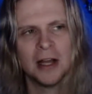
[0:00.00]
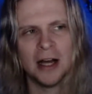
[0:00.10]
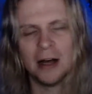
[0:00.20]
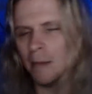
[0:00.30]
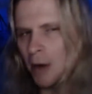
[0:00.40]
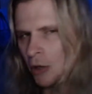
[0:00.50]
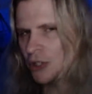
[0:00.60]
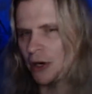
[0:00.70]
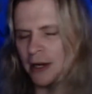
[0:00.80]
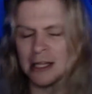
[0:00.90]

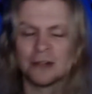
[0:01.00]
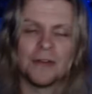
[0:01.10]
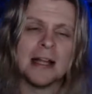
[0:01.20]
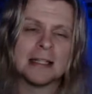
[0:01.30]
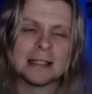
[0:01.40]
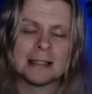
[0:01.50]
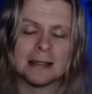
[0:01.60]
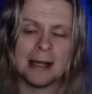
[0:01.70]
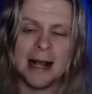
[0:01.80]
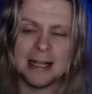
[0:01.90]
emotion on his face
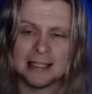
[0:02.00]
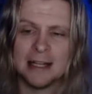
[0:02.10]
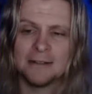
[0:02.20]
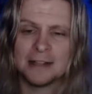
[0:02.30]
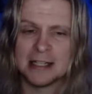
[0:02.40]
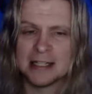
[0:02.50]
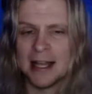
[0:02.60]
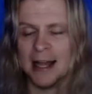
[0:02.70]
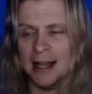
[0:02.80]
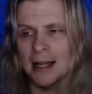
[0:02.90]
as if to
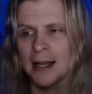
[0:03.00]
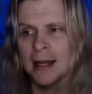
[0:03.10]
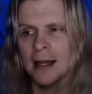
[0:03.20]
say,